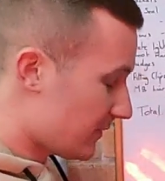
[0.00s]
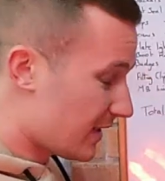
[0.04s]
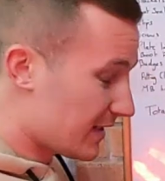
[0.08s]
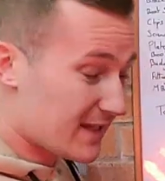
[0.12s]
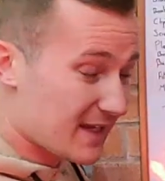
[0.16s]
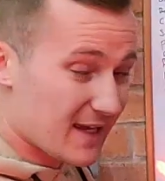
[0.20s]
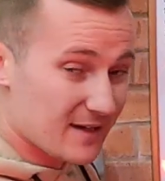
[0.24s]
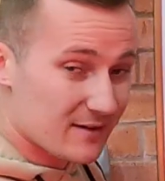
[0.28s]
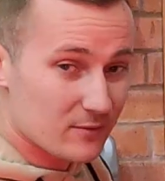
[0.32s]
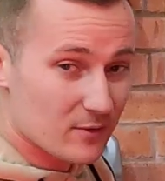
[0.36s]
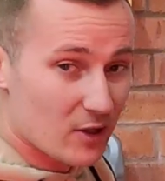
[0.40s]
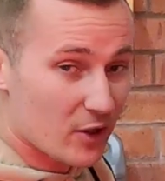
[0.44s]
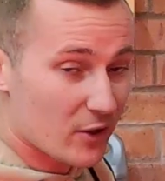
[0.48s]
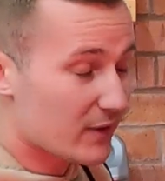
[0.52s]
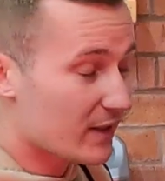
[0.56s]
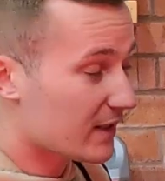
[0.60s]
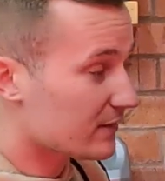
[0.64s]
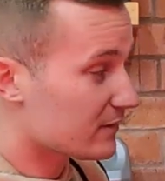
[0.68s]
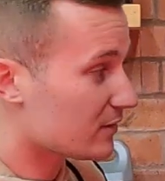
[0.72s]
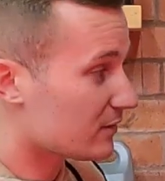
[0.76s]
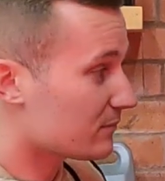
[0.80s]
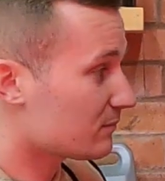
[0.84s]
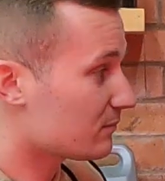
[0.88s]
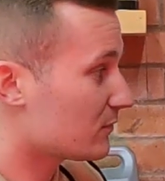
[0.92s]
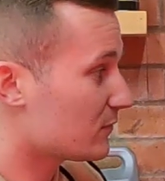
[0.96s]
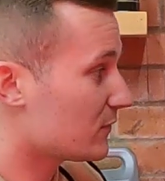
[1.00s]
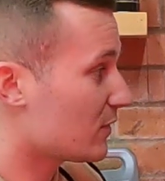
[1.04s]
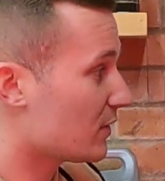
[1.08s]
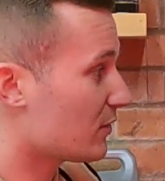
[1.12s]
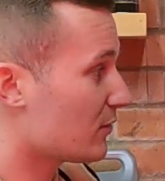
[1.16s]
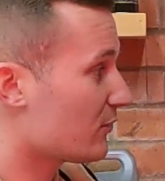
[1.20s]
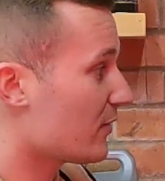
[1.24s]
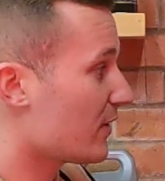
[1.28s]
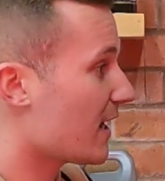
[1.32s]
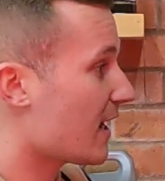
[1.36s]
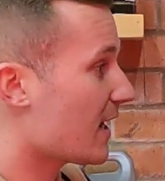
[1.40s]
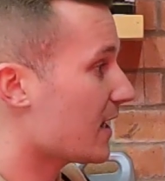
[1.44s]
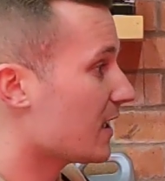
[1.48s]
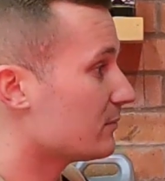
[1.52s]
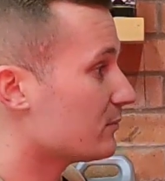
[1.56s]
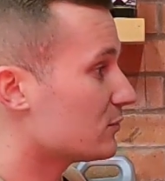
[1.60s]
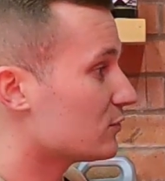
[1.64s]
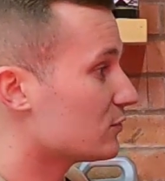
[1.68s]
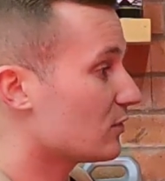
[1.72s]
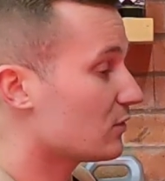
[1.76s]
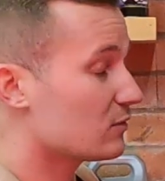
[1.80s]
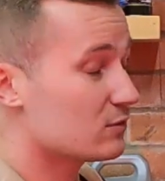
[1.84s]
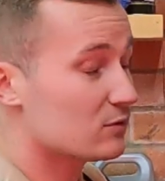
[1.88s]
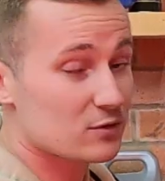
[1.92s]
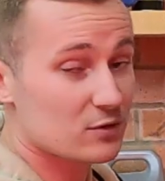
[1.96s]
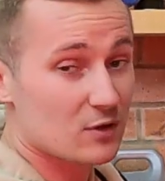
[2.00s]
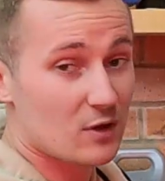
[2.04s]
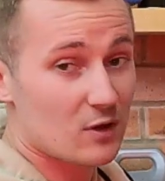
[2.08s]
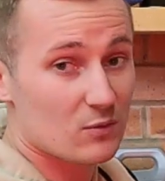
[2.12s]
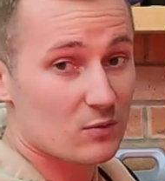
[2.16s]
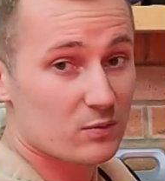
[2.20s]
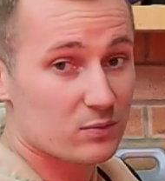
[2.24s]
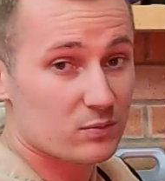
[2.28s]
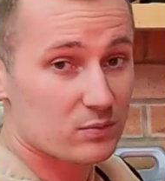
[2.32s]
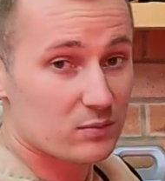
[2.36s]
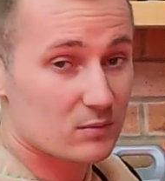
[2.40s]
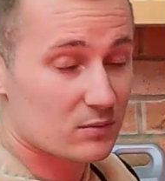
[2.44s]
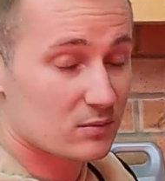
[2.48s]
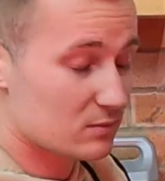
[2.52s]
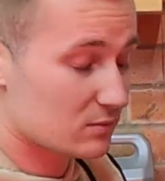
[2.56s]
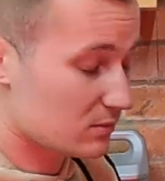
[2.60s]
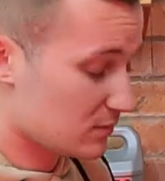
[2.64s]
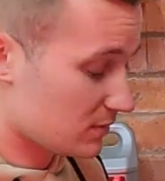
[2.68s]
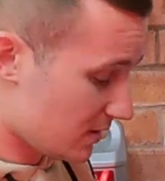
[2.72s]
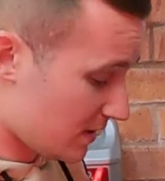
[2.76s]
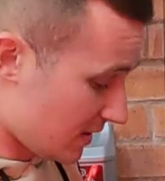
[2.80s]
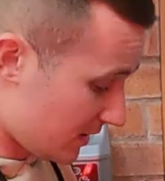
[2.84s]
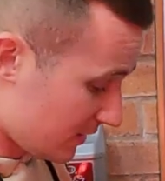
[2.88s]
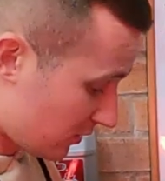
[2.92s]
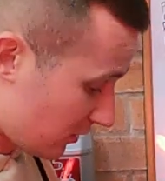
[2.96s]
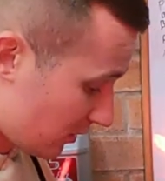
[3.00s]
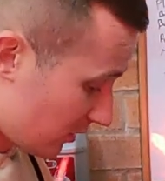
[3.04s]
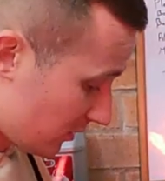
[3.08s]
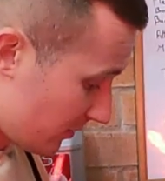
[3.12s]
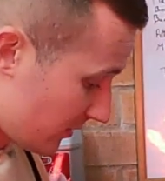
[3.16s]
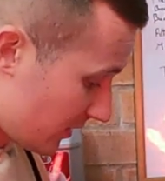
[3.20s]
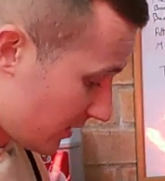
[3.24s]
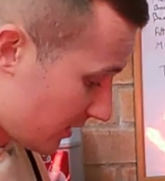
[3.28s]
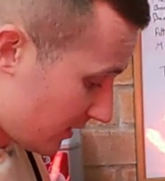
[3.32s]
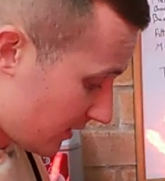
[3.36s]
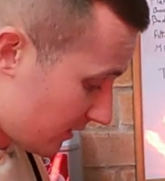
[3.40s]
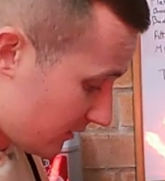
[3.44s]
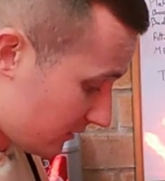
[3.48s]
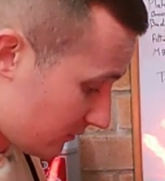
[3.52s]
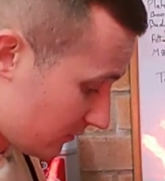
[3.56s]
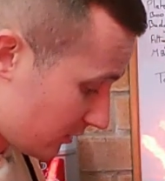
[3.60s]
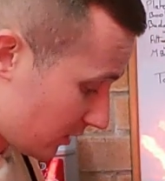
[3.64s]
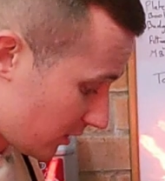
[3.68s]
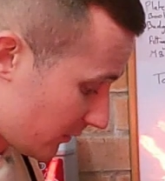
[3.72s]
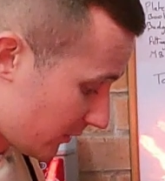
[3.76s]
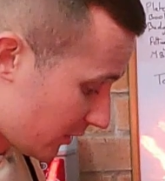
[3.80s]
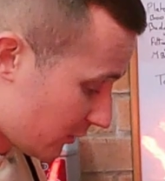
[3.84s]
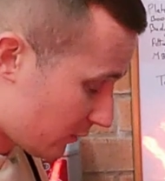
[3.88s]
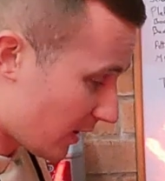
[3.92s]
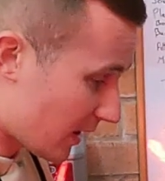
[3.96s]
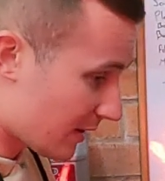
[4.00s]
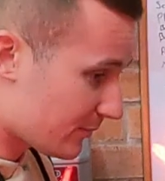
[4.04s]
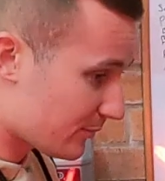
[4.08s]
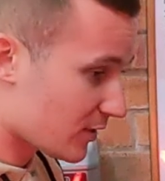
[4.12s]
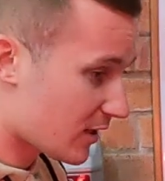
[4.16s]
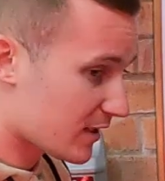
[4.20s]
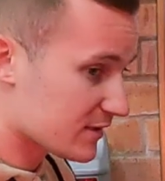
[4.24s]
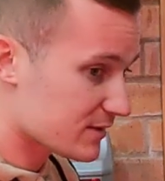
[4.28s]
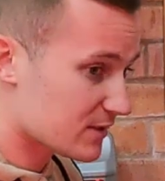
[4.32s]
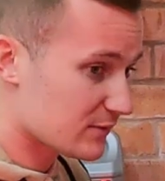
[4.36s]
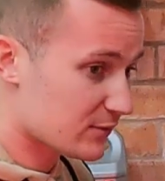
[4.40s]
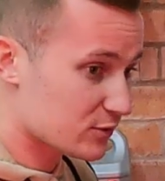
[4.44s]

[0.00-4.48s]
Again, I only had the 3 items done, so it's going to be quite pricey.